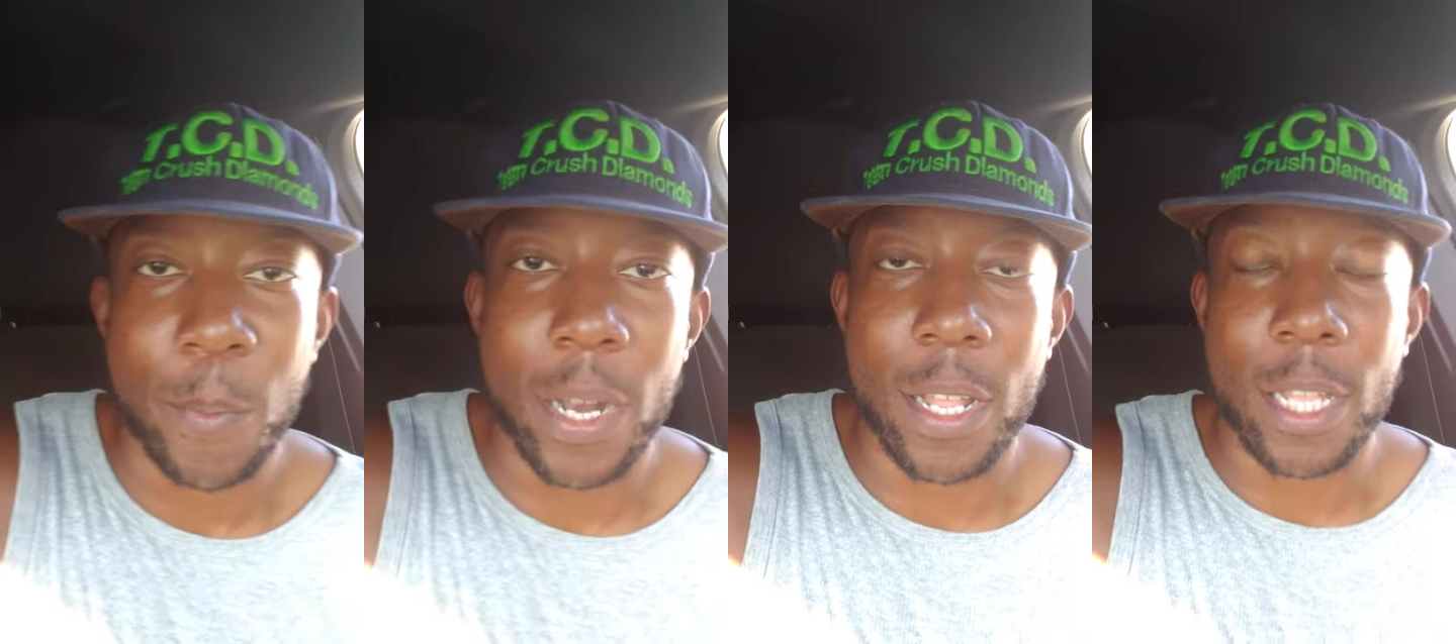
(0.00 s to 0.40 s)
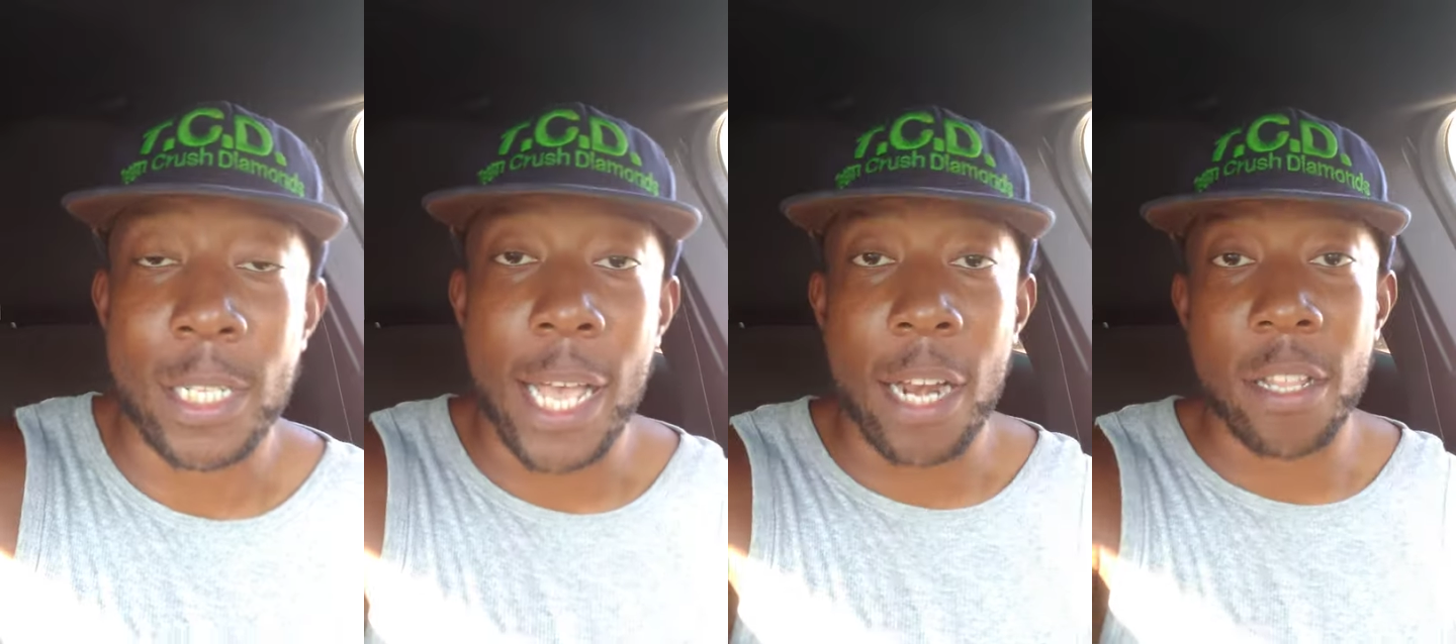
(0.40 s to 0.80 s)
But uh,
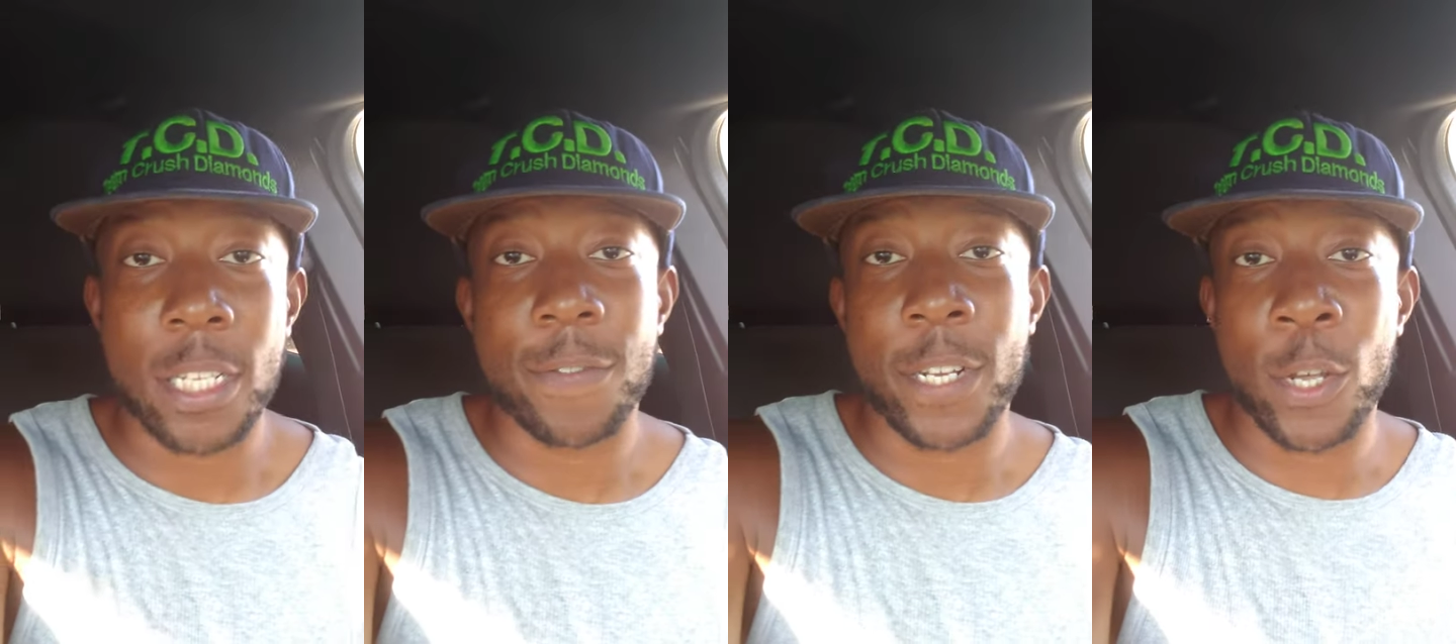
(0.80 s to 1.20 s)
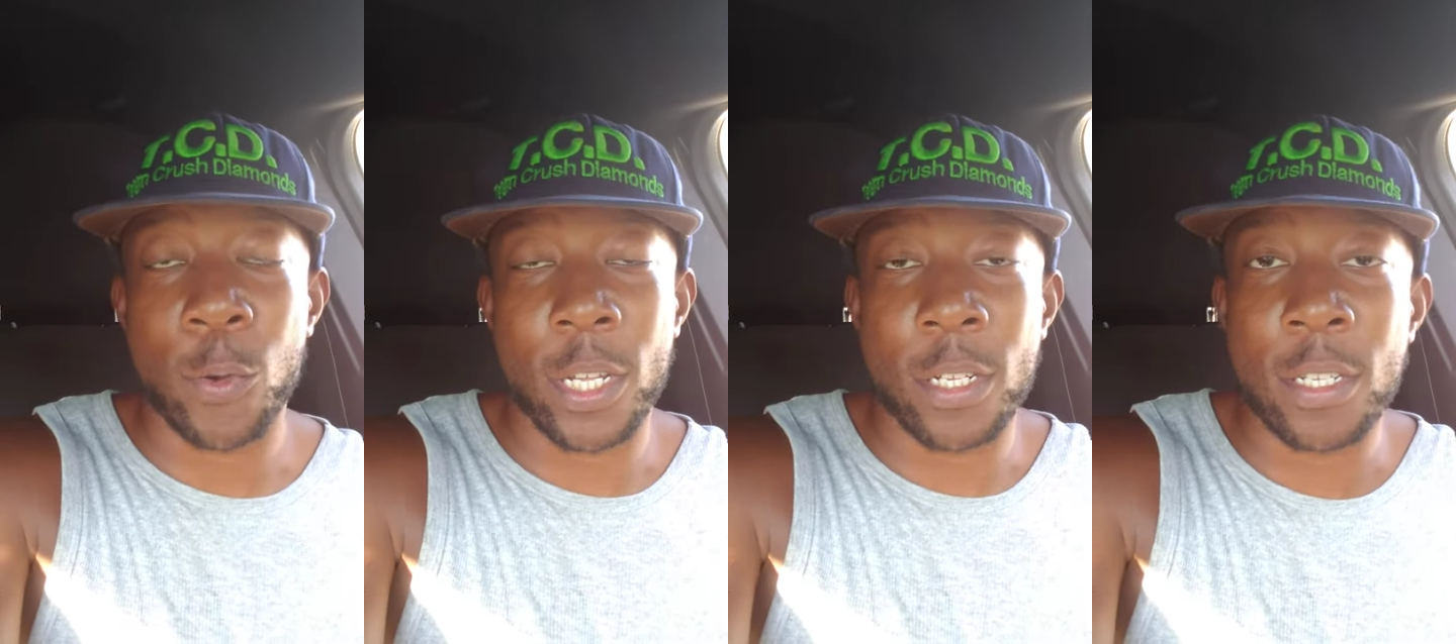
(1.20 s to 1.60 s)
the title of this
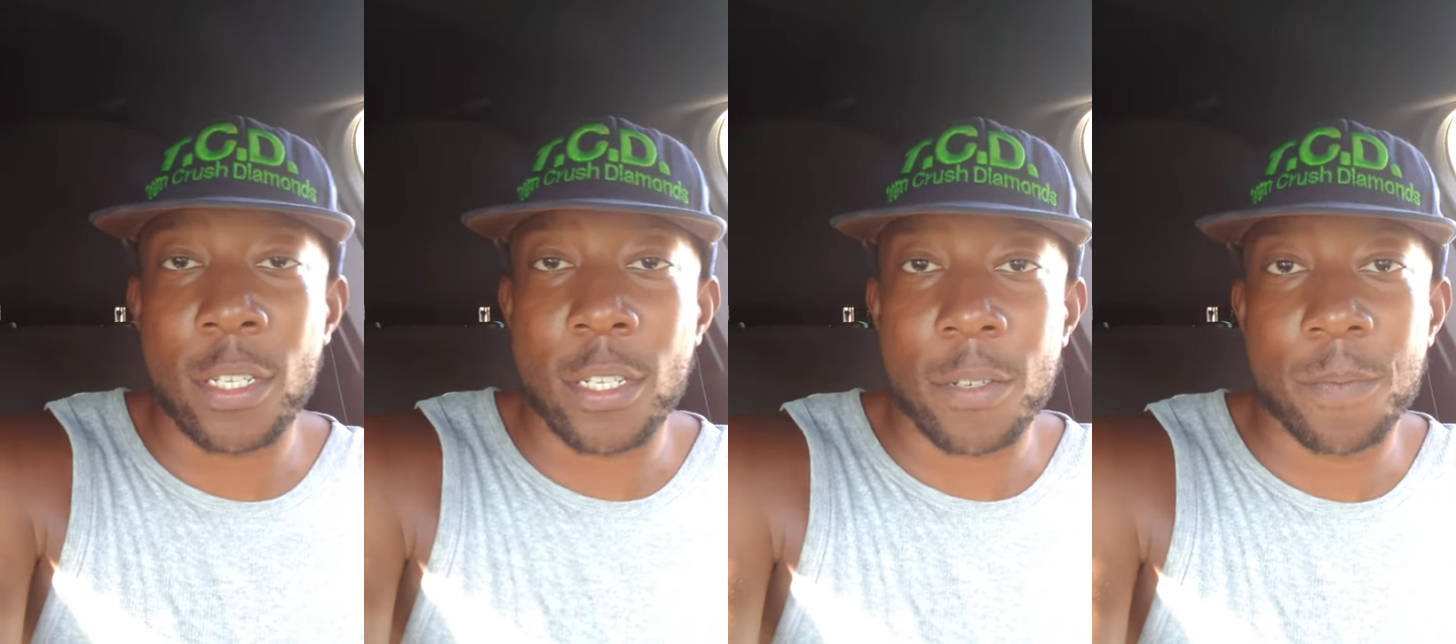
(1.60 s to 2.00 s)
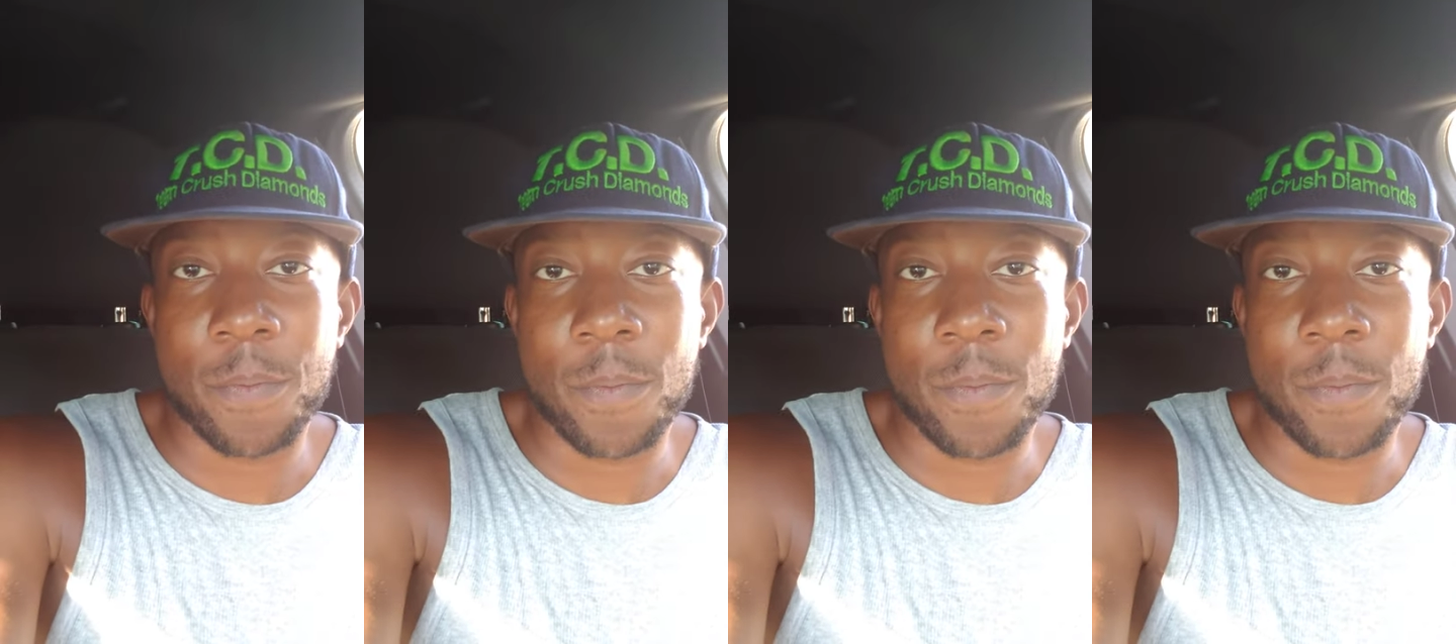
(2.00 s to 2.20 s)
video is